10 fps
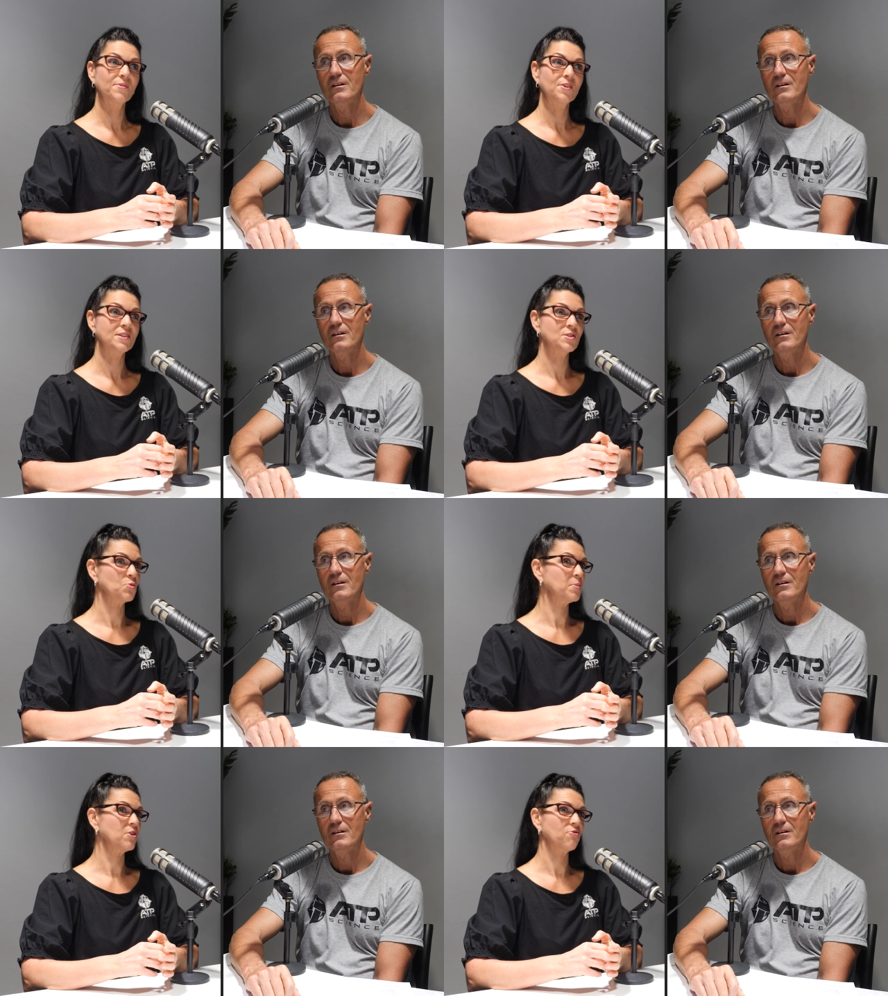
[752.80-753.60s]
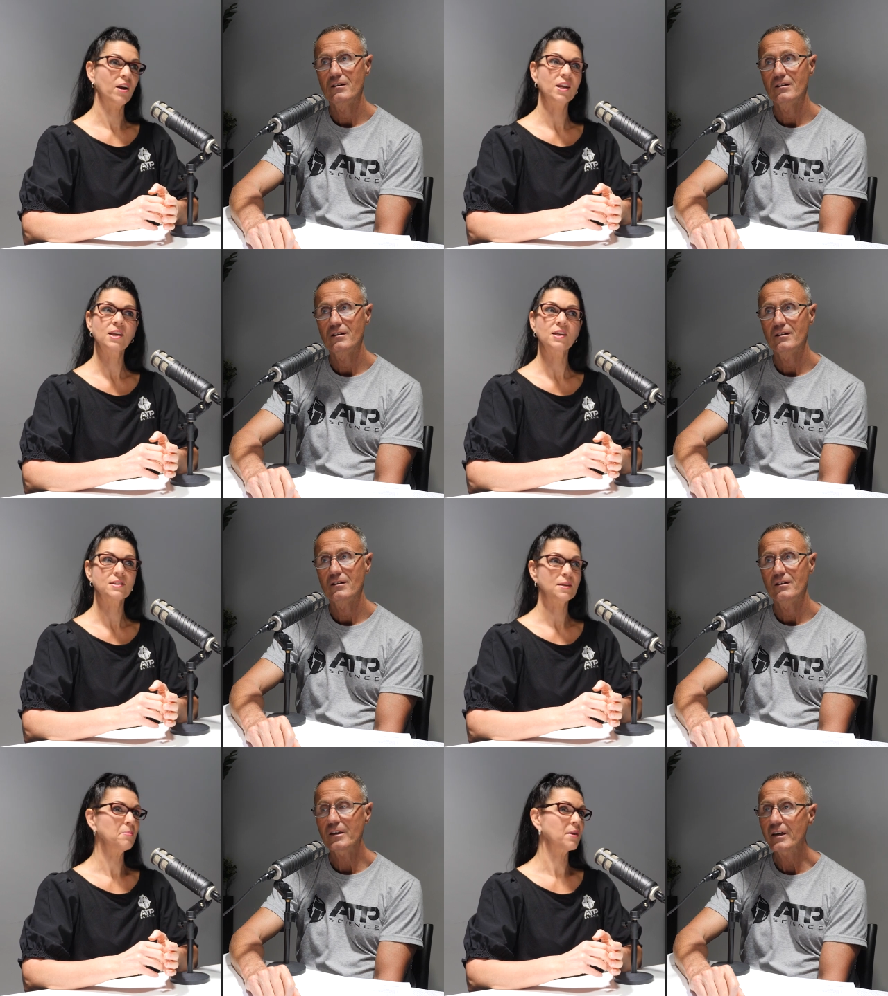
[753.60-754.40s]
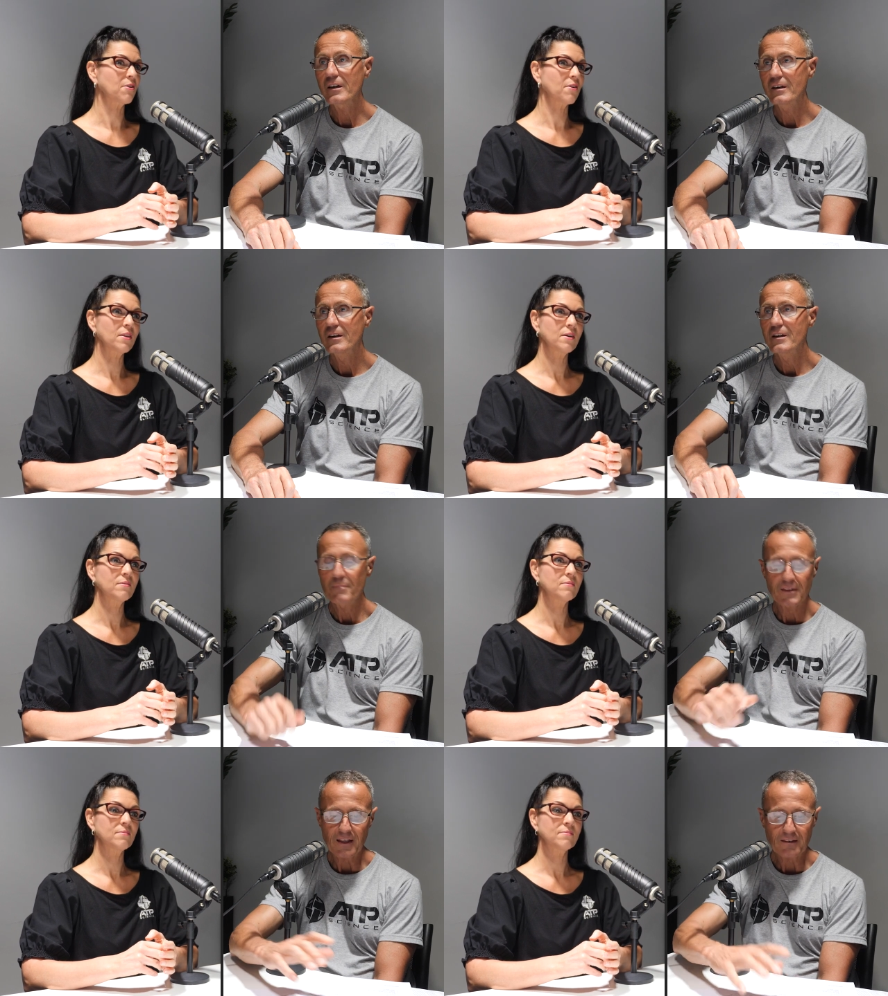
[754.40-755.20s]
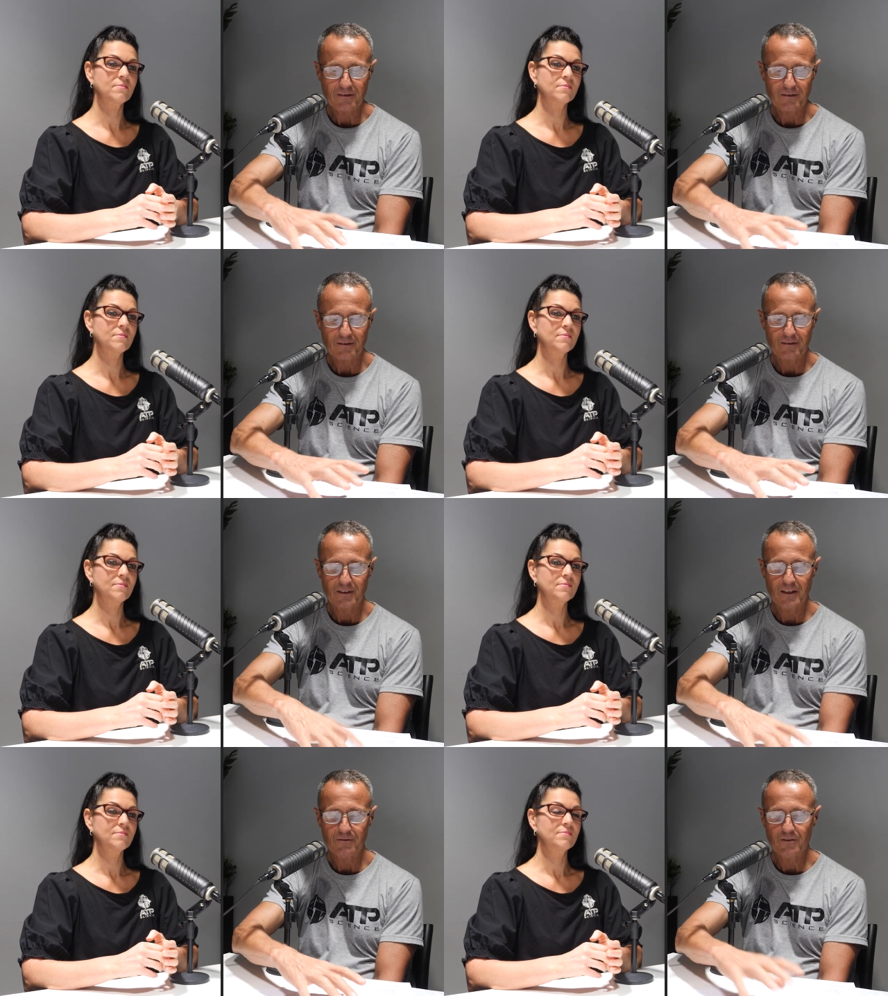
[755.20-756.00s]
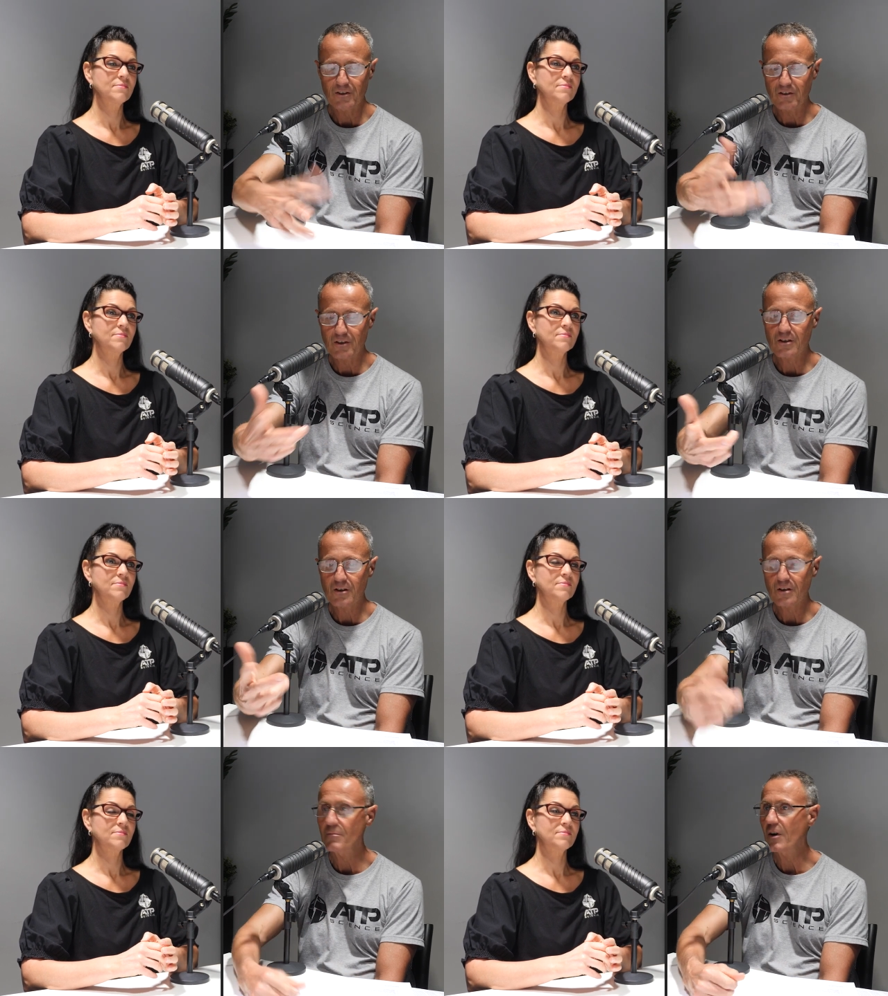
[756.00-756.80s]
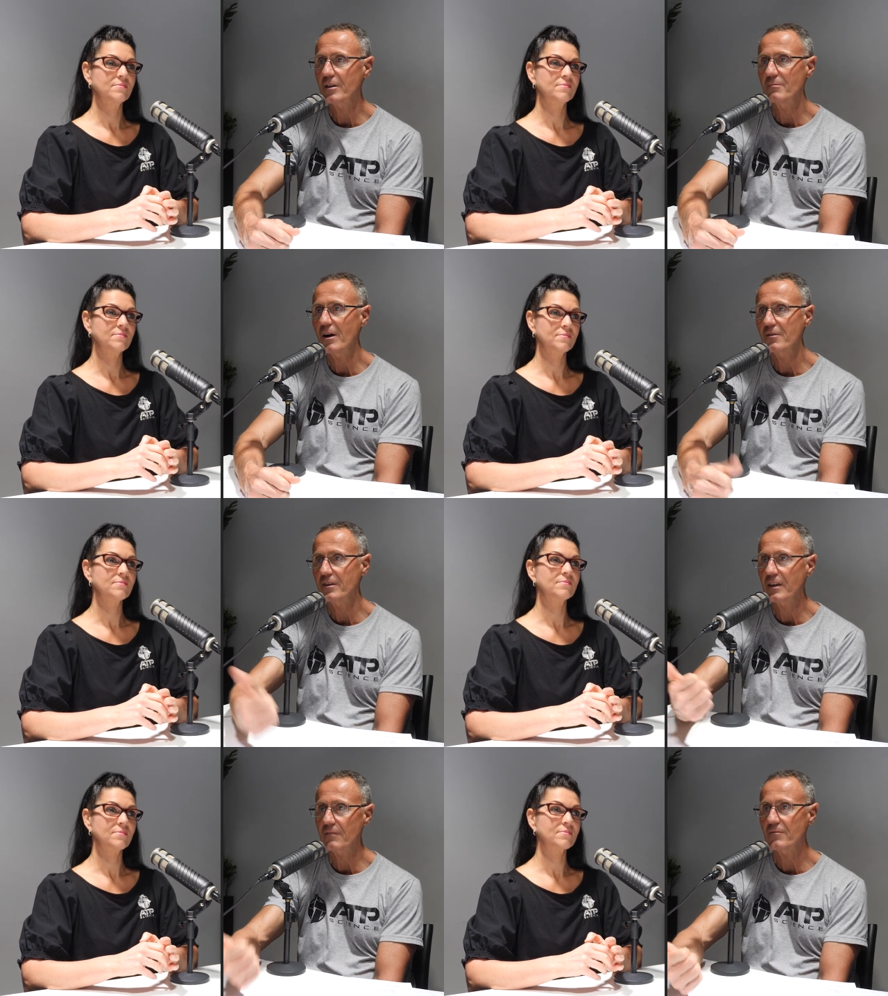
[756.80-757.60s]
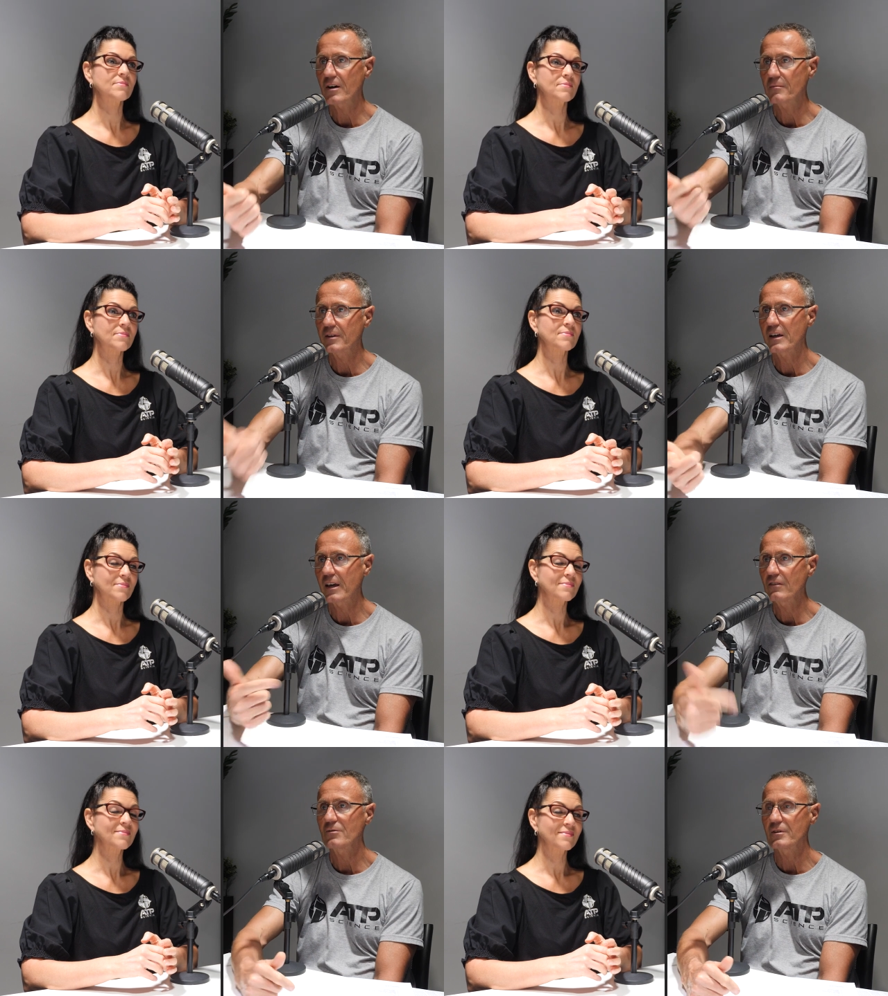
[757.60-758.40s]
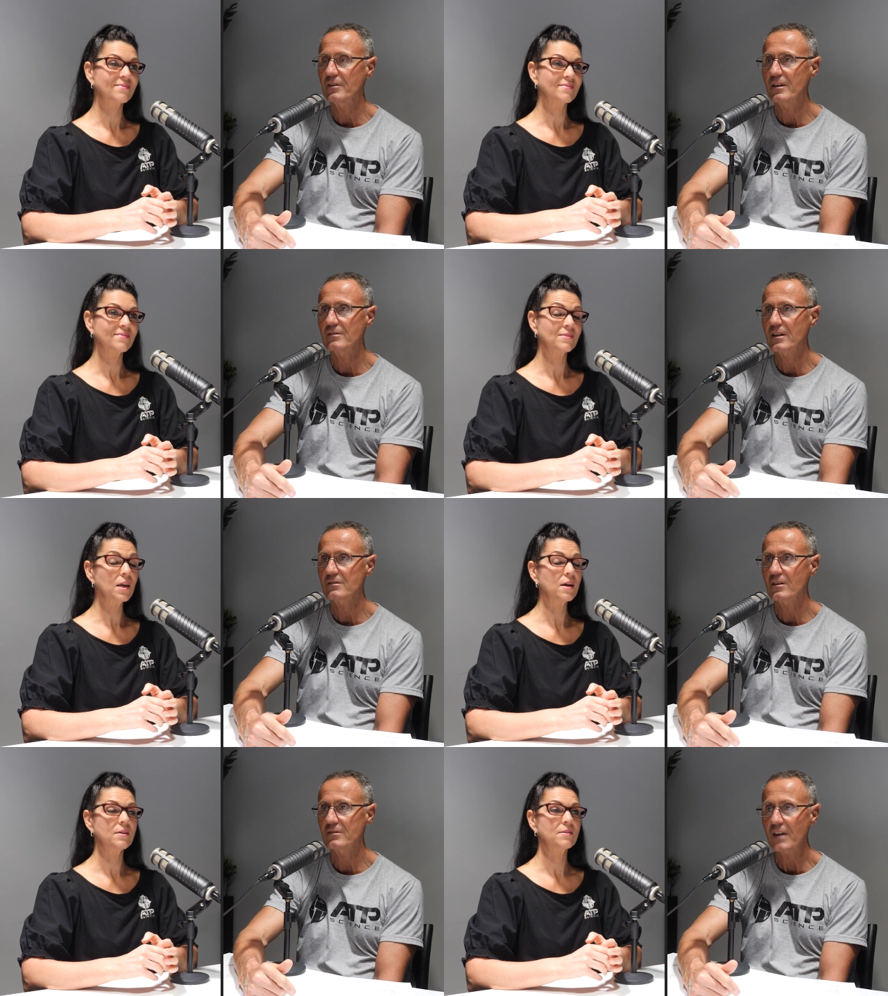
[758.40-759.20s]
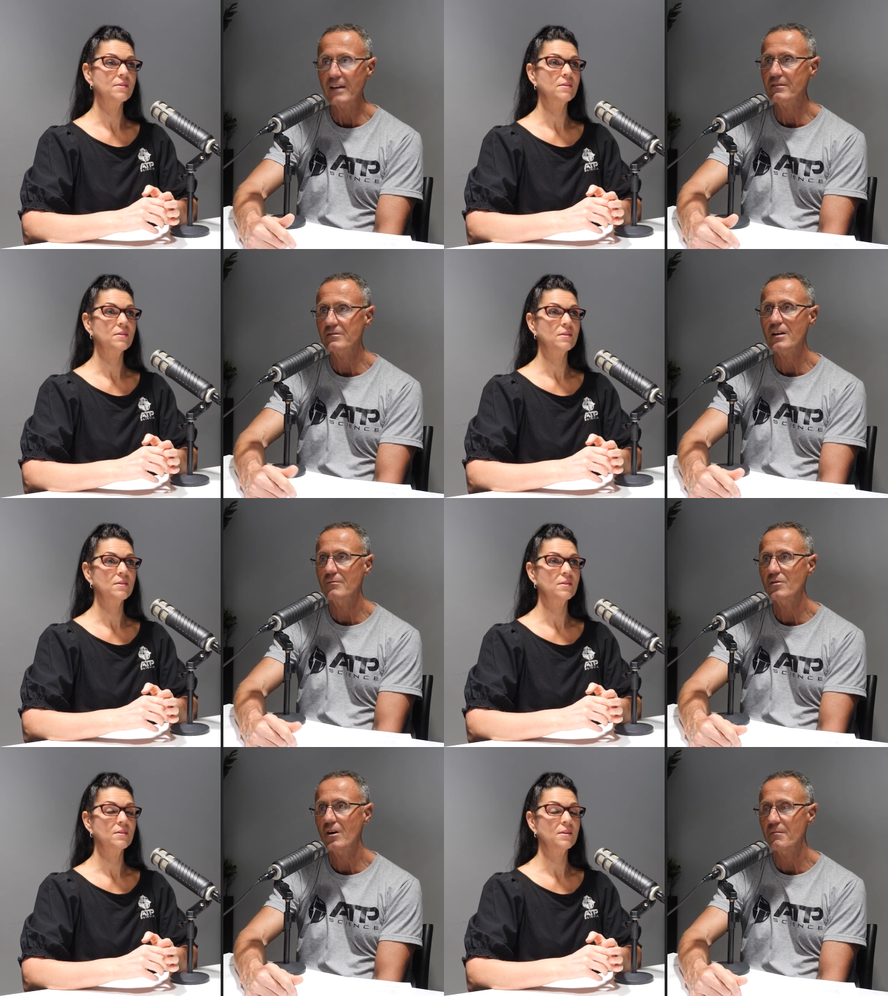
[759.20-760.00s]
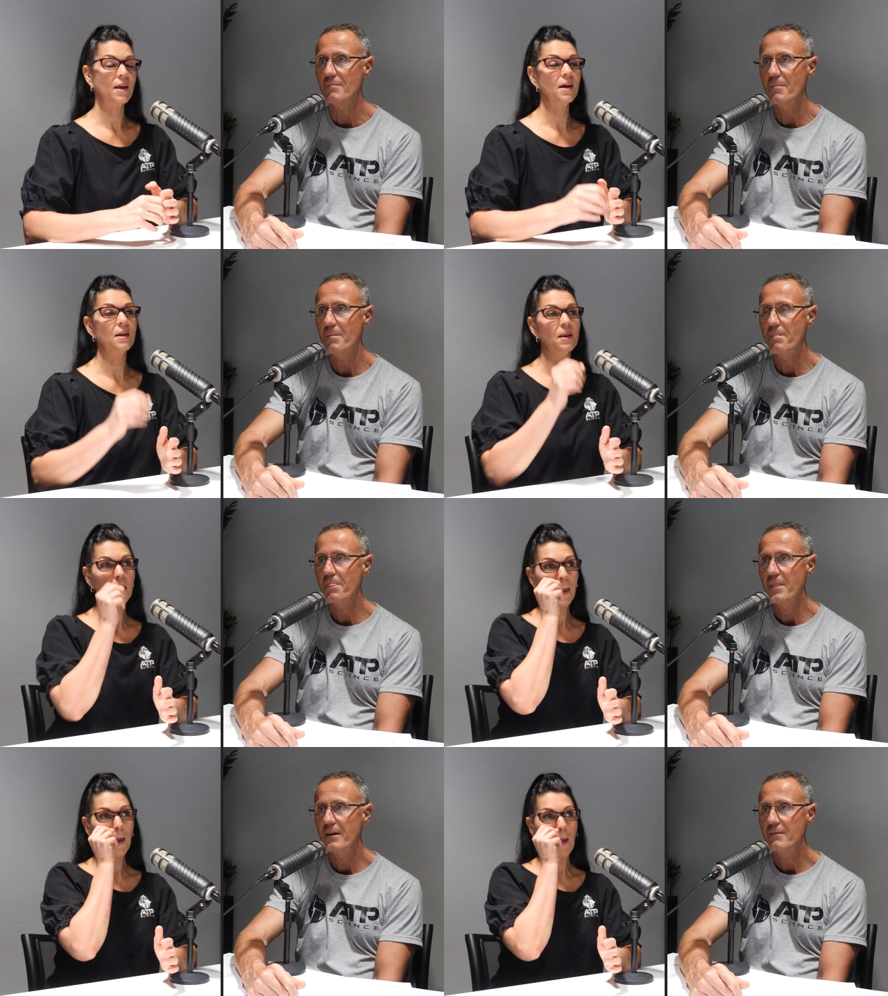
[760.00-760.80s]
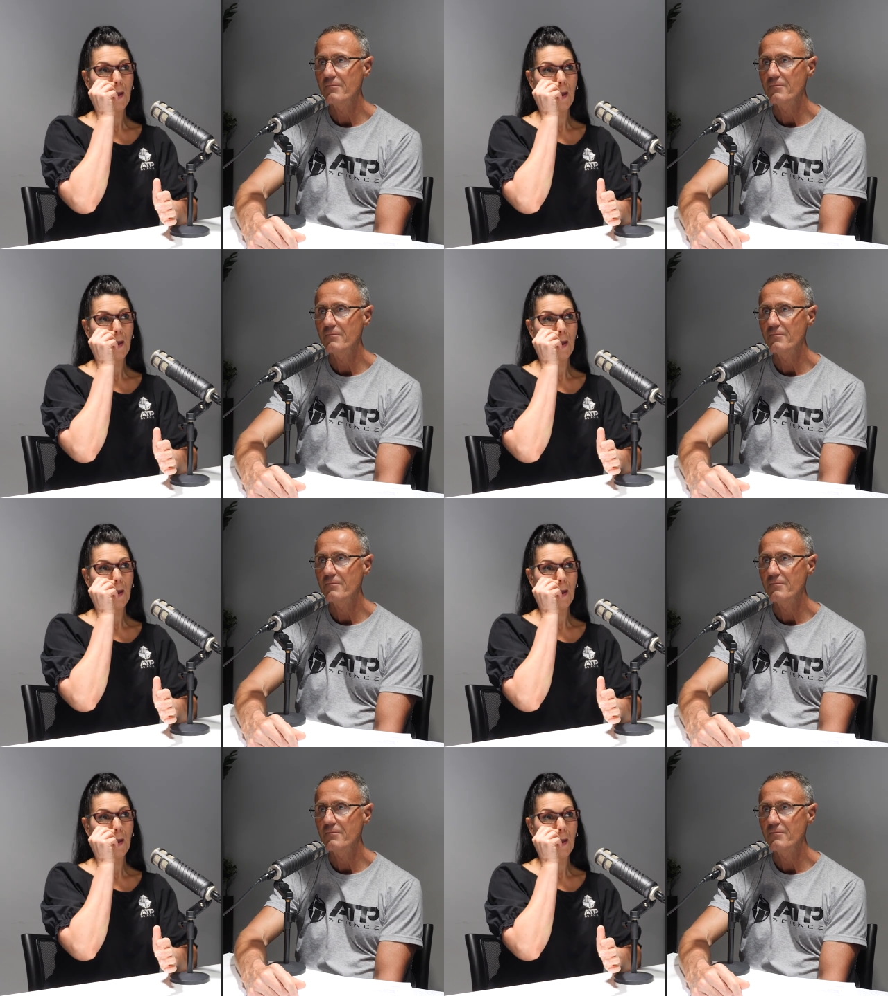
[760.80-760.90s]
Speaker 1: You're always swimming, running, something yeah, or other. But
Speaker 2: that's you, you, can combine them both. You can get vitamin D and do intense exercise yeah. at the same time. You can, yeah.